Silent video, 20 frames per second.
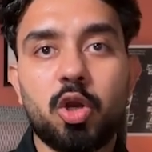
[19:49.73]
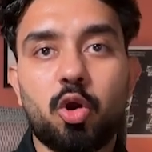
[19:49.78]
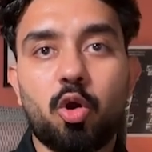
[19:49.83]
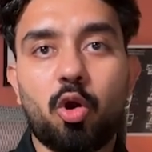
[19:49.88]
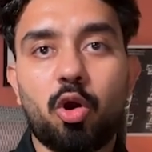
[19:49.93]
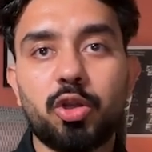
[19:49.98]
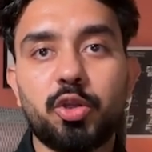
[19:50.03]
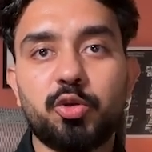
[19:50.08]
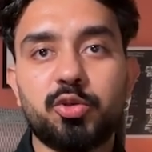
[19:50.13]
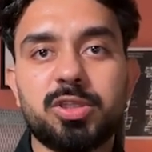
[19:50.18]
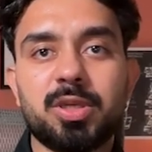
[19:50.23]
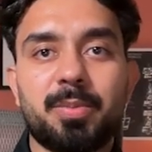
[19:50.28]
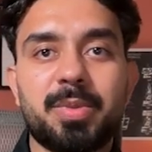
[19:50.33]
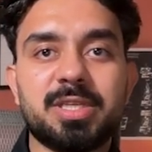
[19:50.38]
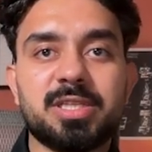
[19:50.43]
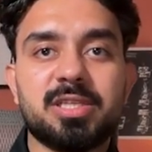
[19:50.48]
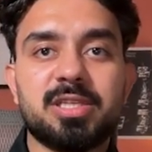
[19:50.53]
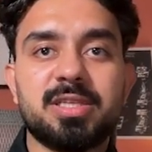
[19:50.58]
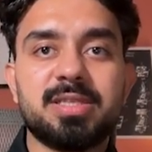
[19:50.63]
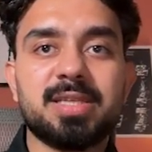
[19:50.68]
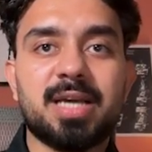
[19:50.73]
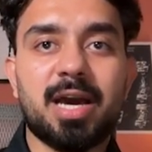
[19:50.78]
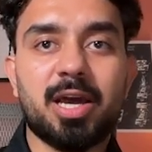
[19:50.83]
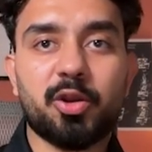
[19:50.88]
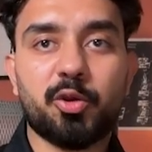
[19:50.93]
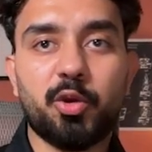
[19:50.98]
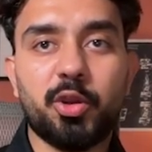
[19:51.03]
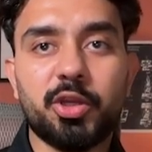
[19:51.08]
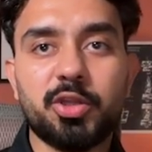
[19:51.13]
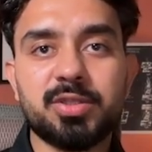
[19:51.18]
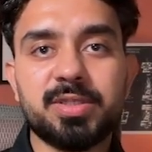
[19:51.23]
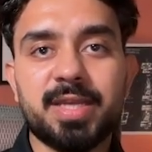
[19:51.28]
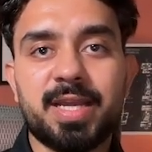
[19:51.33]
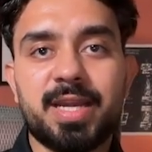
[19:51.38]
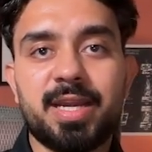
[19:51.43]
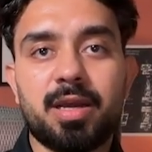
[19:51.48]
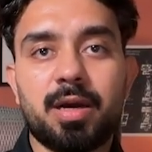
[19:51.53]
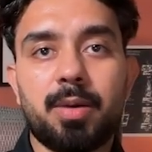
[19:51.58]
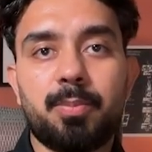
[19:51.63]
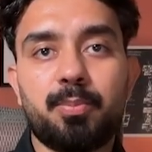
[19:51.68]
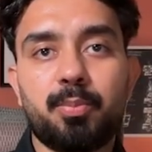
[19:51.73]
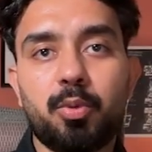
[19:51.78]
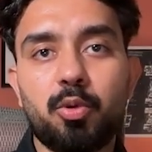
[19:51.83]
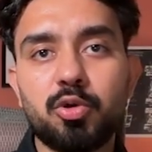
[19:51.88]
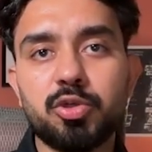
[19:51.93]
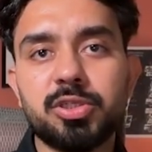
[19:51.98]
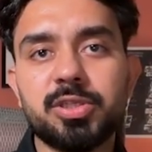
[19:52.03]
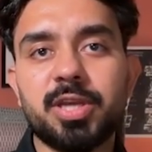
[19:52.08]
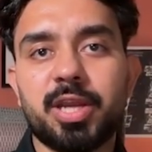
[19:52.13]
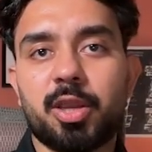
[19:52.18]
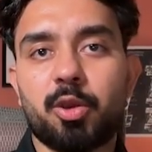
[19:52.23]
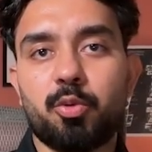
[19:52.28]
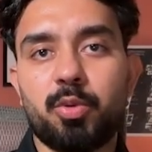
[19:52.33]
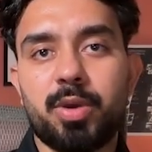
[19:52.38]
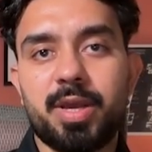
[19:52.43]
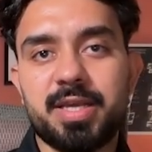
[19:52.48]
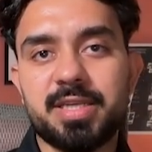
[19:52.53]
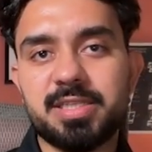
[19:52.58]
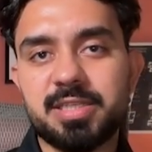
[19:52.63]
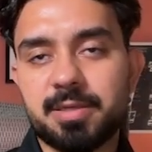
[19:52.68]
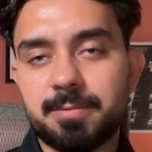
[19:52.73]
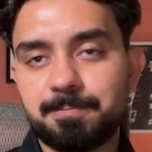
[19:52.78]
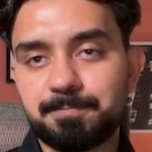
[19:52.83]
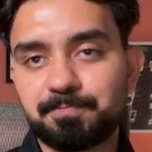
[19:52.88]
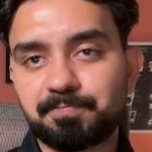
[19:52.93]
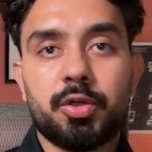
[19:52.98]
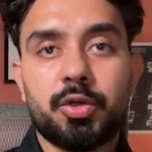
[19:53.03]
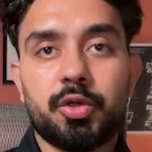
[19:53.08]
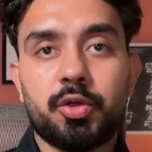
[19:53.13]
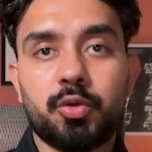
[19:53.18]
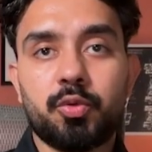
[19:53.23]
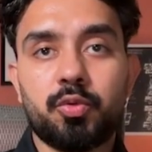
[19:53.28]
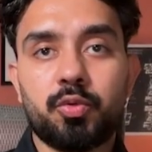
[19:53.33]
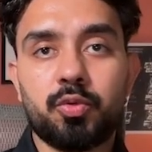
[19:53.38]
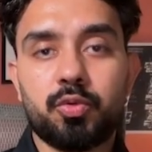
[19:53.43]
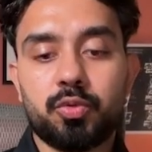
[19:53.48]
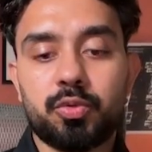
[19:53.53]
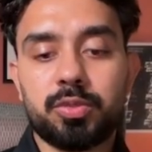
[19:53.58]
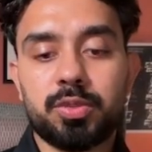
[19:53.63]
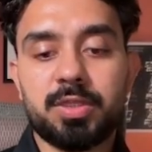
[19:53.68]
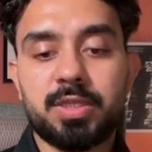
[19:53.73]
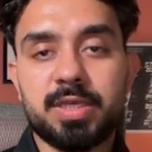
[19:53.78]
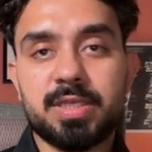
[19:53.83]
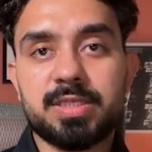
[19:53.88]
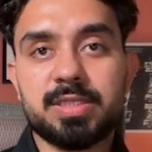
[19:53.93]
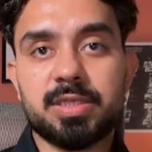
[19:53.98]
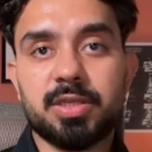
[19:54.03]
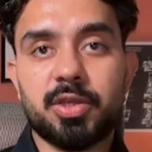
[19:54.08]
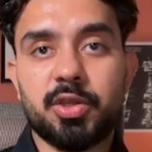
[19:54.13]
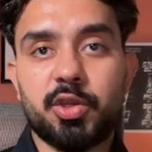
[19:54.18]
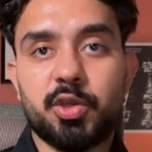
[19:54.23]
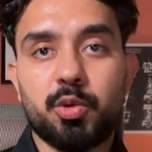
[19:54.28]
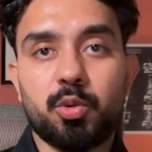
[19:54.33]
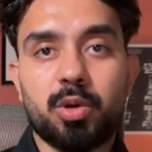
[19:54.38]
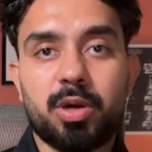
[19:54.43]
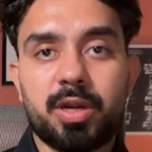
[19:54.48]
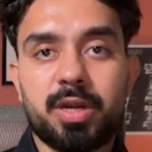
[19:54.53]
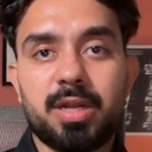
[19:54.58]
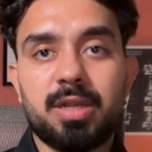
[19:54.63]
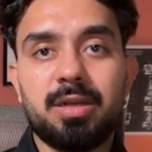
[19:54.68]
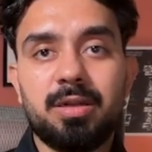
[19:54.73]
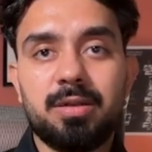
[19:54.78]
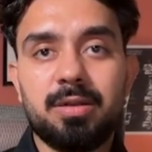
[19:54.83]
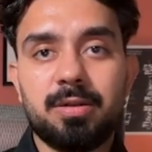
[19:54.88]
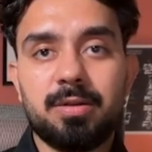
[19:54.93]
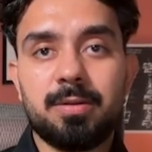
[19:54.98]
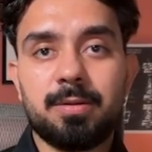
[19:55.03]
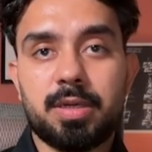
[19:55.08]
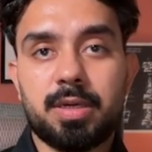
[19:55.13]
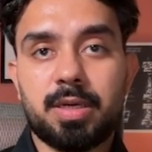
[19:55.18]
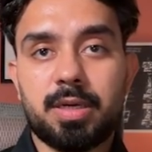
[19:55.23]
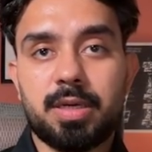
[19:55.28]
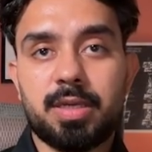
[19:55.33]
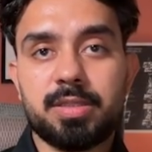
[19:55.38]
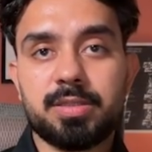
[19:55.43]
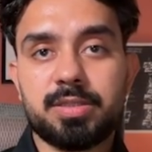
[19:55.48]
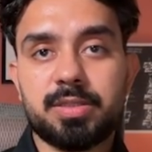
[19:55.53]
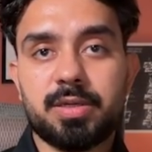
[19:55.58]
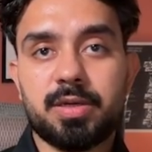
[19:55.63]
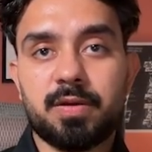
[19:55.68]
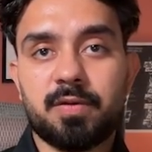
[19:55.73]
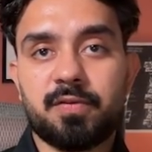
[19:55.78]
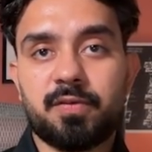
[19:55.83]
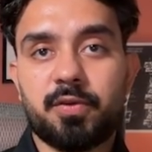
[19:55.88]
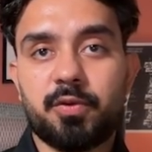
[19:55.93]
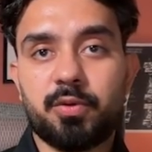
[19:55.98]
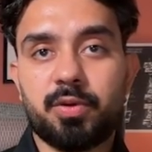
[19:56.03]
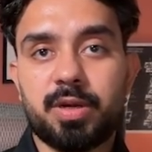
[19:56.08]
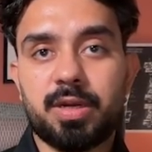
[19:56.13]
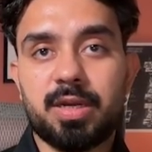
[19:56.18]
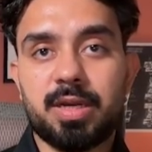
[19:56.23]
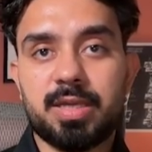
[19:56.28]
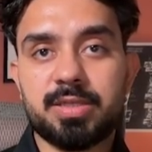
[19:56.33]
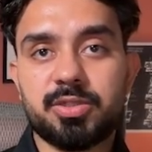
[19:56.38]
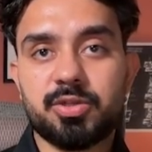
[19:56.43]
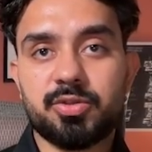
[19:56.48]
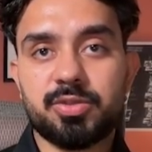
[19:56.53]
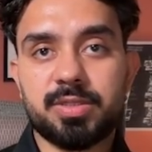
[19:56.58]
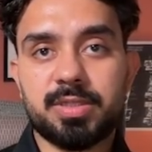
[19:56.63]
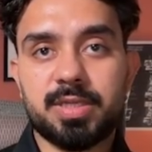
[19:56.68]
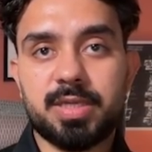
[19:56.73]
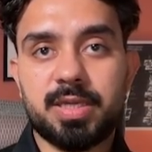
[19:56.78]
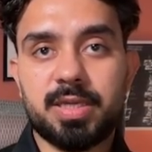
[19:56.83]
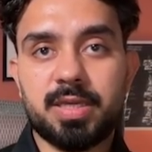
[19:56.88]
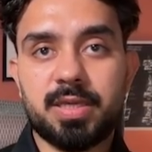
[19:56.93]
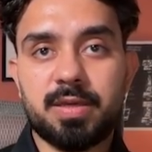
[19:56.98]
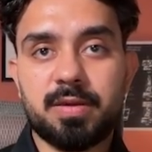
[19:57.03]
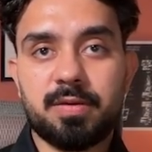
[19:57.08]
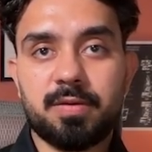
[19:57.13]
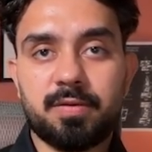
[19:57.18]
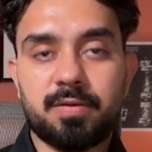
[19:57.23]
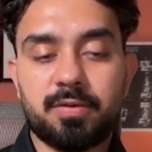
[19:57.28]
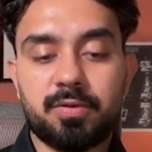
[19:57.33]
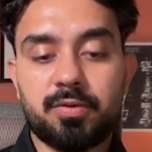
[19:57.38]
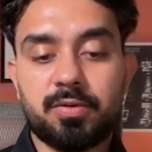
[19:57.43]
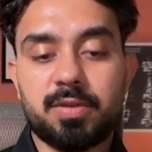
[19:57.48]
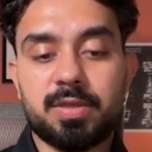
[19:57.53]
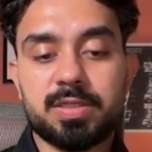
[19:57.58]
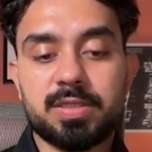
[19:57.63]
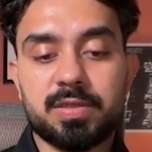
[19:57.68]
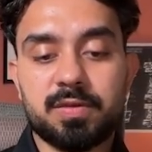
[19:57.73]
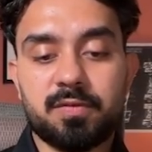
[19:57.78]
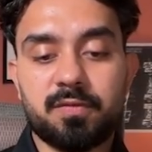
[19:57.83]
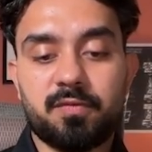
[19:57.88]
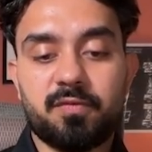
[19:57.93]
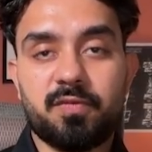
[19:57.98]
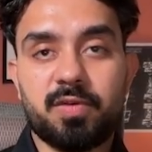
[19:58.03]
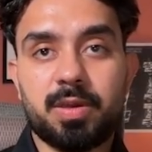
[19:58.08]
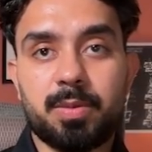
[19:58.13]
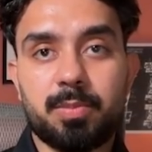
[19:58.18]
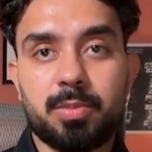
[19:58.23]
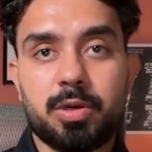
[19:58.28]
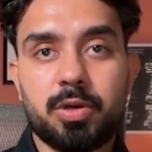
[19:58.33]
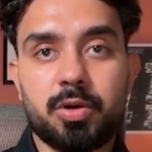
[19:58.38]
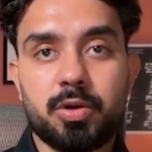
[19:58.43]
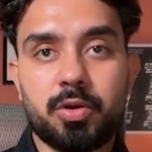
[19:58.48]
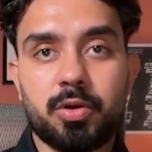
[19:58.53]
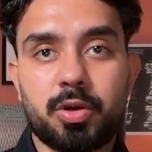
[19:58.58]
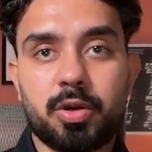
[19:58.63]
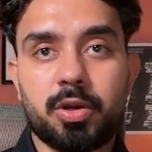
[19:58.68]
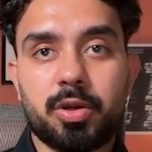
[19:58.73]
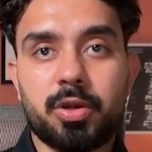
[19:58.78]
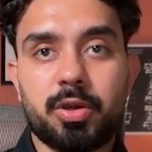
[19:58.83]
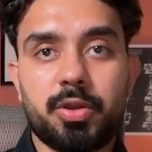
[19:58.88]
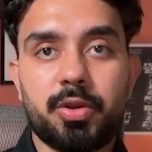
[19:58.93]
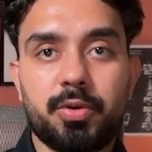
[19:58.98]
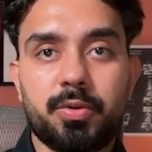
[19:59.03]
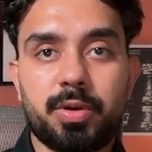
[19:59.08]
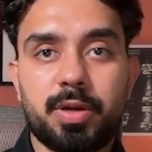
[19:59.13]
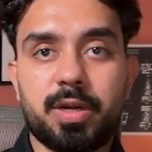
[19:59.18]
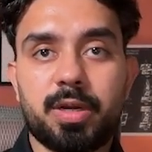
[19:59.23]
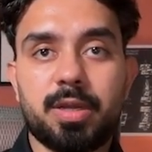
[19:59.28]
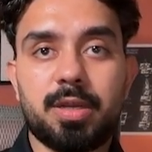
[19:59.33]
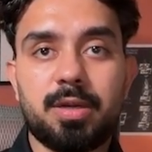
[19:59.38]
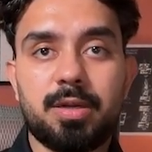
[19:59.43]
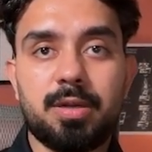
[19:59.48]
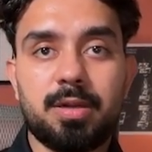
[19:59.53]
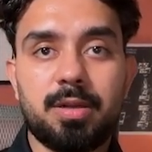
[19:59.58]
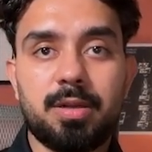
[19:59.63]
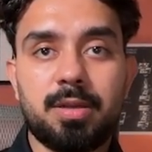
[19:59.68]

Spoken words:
All user messages are going to send a post request to this URL. Instead of URL, I should say to this webhook URL,